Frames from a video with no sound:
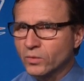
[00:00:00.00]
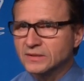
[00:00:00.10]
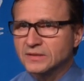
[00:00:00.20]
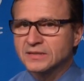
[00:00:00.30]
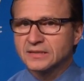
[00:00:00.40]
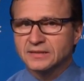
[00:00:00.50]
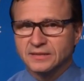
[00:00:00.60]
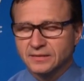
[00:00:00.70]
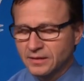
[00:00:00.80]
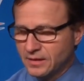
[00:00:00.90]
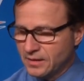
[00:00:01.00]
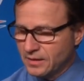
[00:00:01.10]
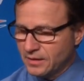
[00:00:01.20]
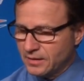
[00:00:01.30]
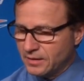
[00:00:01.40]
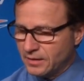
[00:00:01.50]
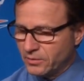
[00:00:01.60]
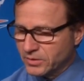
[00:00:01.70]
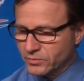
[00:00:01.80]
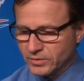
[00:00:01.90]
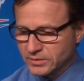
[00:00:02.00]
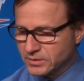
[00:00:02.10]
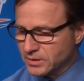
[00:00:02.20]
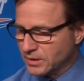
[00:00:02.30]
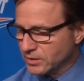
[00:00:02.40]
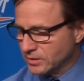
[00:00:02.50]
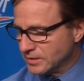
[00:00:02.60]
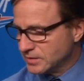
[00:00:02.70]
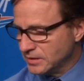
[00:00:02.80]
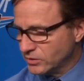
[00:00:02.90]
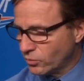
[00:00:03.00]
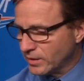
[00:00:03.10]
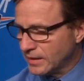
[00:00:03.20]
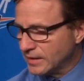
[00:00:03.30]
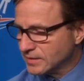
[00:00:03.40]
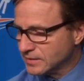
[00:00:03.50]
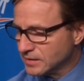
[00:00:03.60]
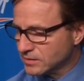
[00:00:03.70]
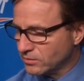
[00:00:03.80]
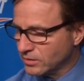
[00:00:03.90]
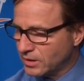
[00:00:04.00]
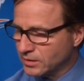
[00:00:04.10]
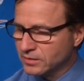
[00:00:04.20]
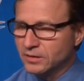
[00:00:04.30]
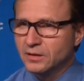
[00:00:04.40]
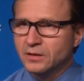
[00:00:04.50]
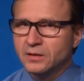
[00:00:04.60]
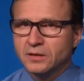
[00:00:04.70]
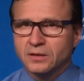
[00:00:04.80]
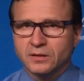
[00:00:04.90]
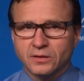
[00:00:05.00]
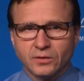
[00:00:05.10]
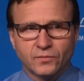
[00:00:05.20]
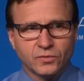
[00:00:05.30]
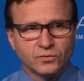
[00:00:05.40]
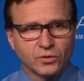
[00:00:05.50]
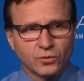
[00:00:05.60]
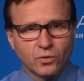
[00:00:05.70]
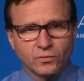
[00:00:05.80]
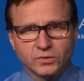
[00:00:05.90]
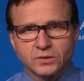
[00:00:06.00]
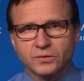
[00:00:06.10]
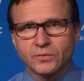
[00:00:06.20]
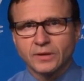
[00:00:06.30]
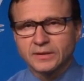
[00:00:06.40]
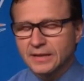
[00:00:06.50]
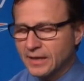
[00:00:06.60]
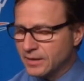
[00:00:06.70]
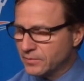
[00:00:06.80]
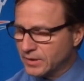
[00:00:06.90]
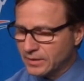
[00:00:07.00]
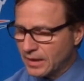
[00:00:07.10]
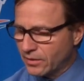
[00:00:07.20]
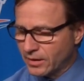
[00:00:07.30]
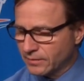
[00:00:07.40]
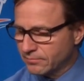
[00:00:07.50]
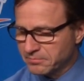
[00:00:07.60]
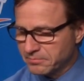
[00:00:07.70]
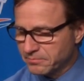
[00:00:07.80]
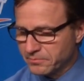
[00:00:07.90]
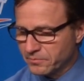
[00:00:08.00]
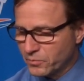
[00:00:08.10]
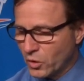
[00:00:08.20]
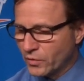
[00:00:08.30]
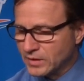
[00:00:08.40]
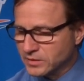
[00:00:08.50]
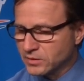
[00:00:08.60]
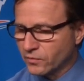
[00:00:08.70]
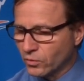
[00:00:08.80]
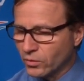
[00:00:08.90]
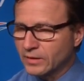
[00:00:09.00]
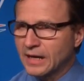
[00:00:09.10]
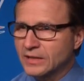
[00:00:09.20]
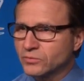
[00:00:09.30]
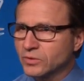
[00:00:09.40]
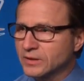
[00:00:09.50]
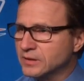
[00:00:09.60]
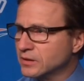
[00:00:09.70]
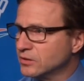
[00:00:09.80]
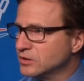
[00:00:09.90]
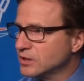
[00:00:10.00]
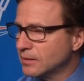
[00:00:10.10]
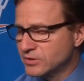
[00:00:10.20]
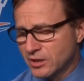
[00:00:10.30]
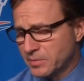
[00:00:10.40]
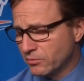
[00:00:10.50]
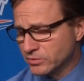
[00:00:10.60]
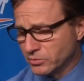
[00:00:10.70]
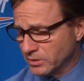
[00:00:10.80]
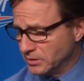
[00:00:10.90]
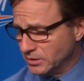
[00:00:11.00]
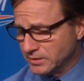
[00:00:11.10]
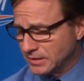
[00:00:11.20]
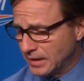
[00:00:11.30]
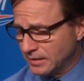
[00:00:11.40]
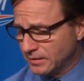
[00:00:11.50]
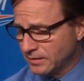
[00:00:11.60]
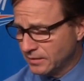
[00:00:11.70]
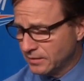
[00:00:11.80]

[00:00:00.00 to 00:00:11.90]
was assisted, which was good to see. 28 assists, only on a few turnovers throughout the game. But I thought both ends of the floor, guys really did a good job. Jeremy was really good tonight.